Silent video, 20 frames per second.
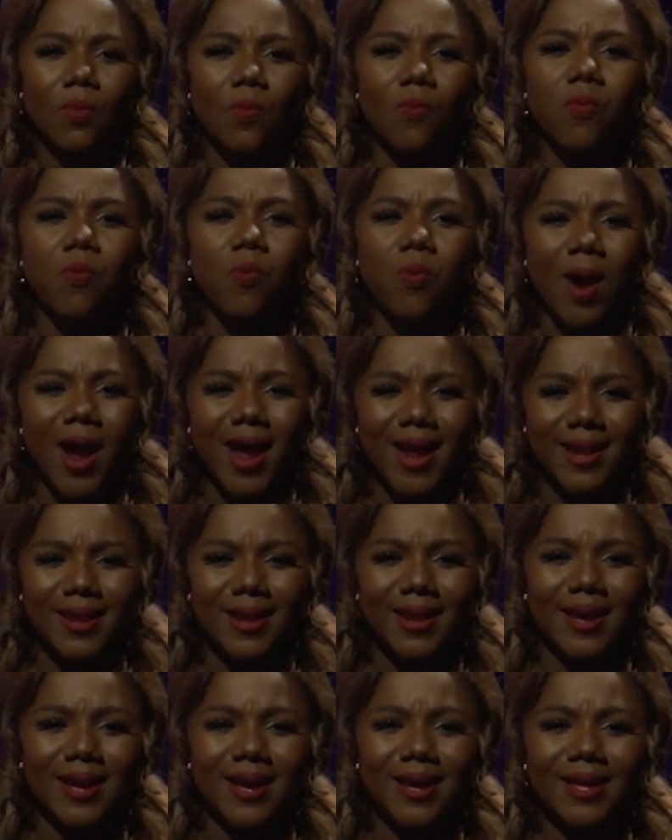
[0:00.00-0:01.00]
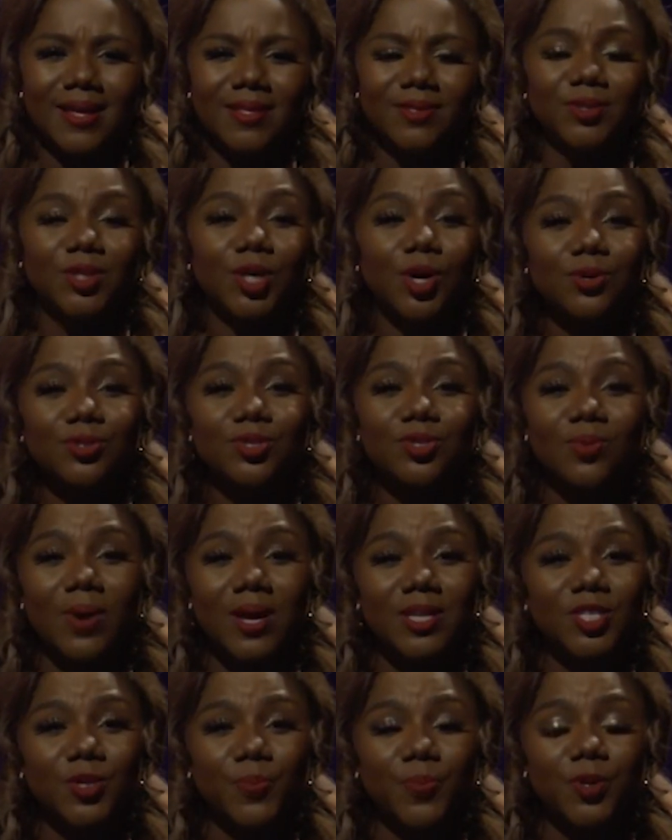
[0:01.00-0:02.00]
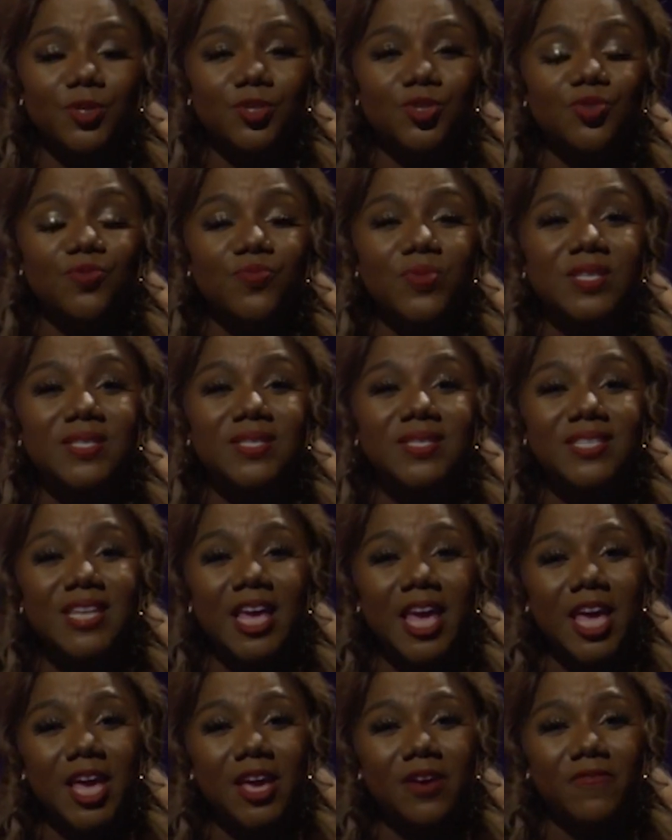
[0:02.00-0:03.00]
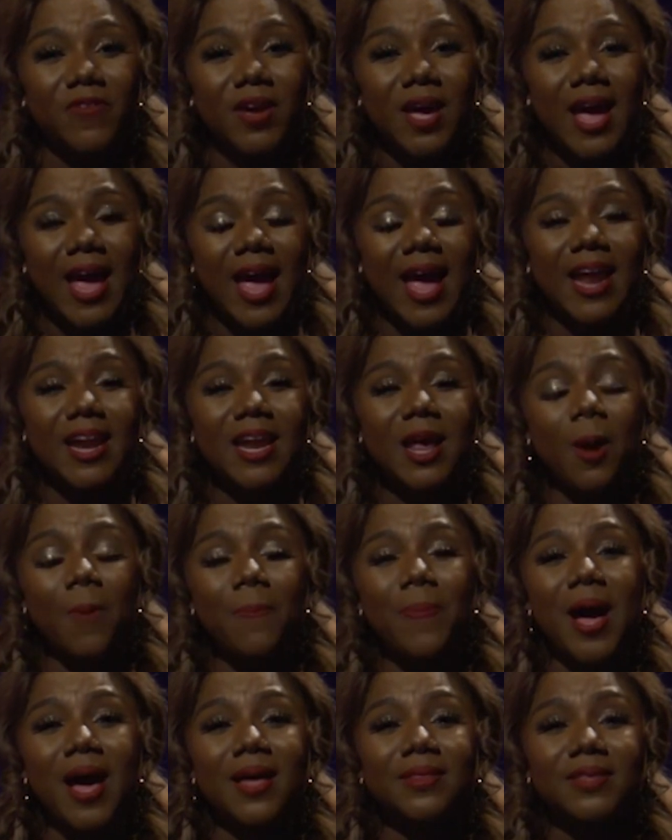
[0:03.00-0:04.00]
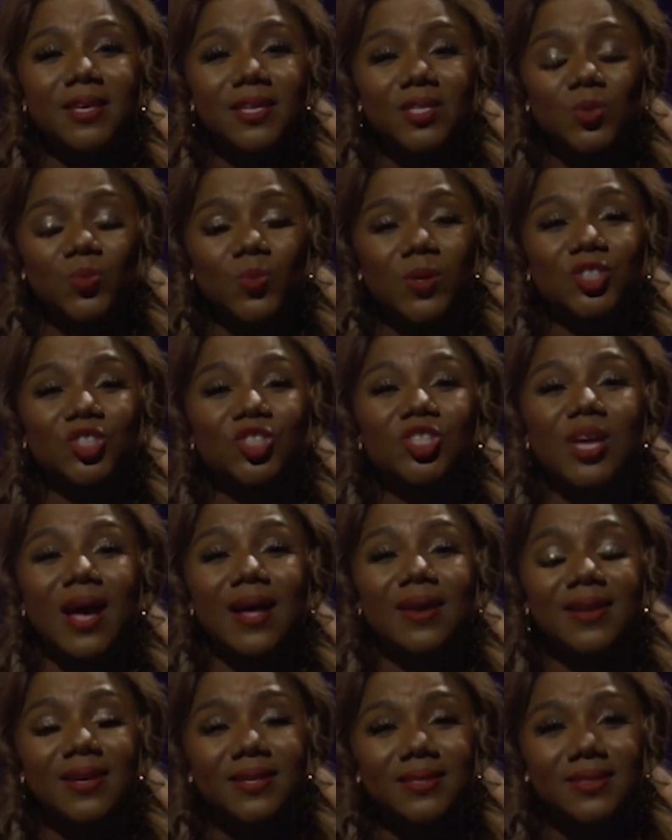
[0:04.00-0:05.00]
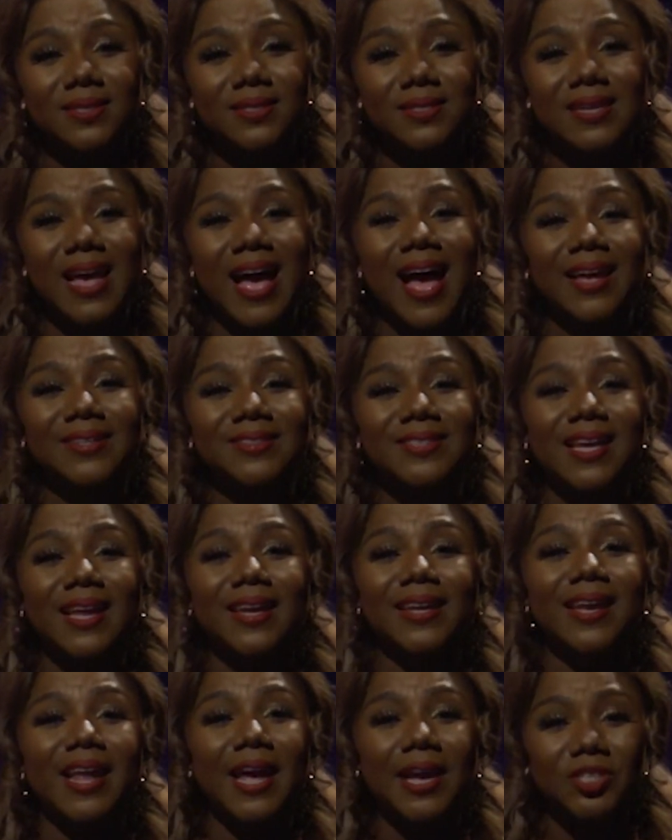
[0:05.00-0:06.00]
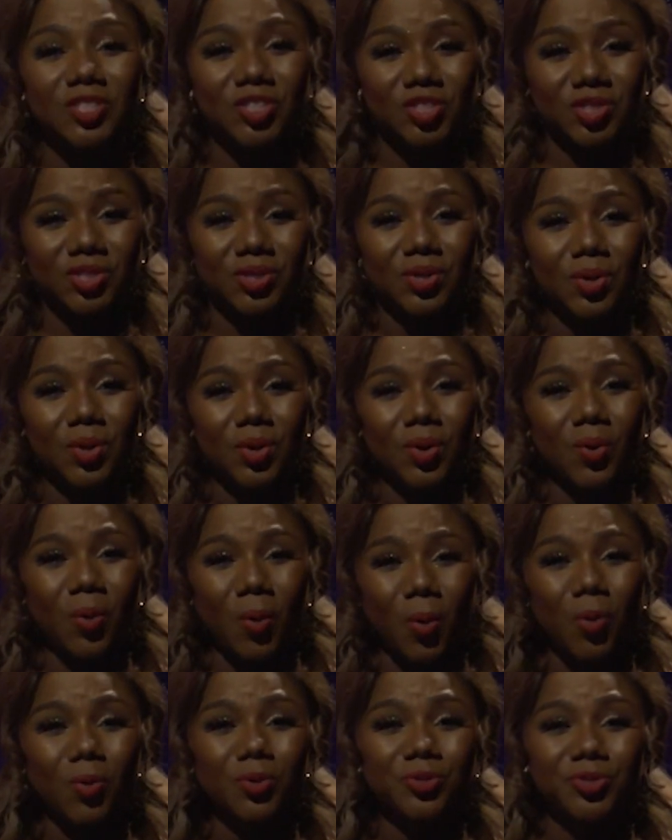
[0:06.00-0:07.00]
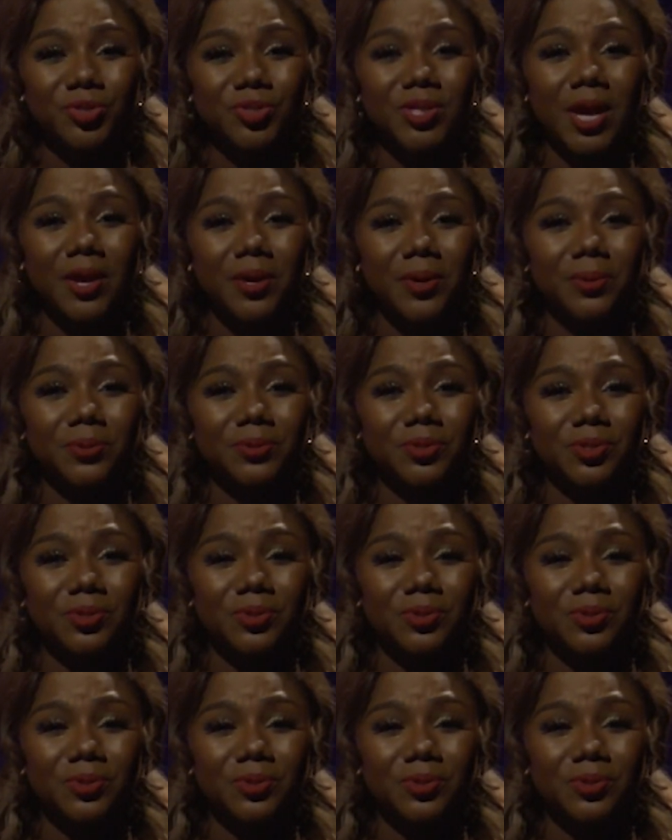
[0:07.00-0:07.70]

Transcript: When those who are supposed to receive and help others with challenges are challenged, who do they go